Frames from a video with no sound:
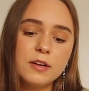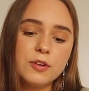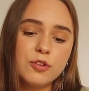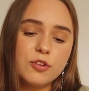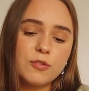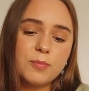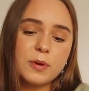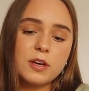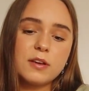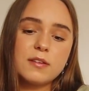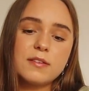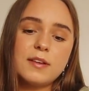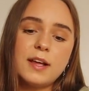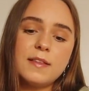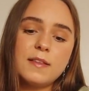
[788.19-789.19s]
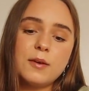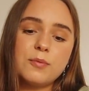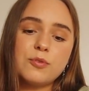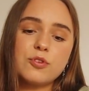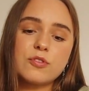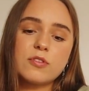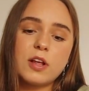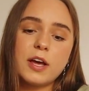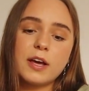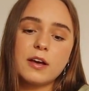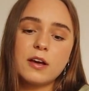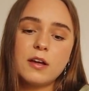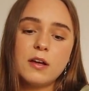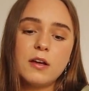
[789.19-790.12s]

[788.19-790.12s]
just because then they'll just like